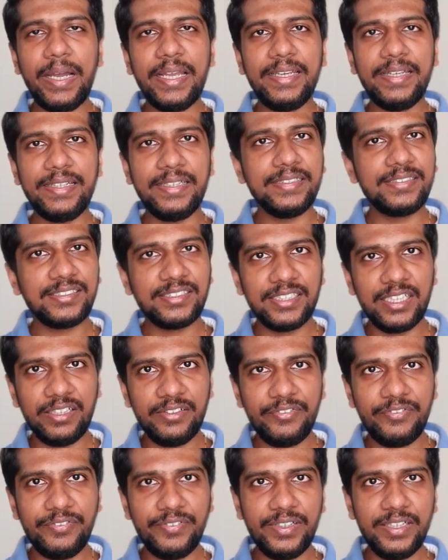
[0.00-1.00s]

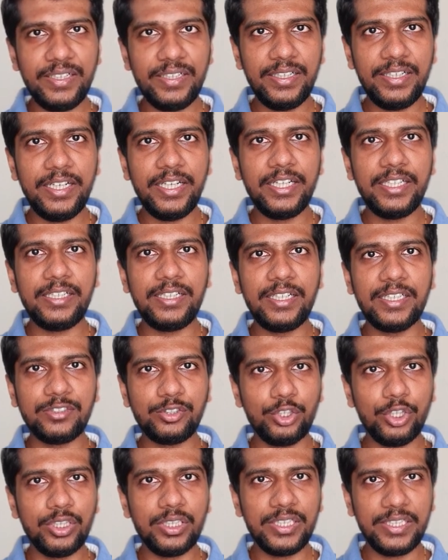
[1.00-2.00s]
itself, it does
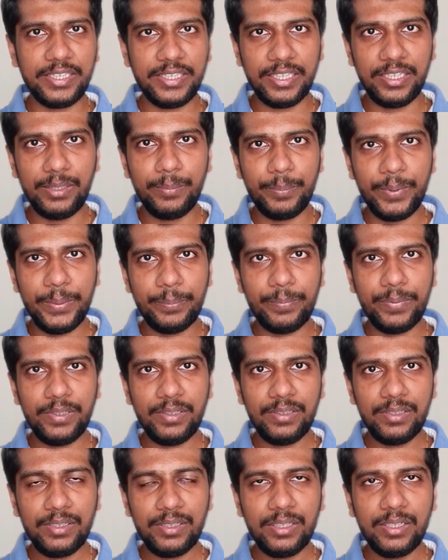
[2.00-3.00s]
not kill people,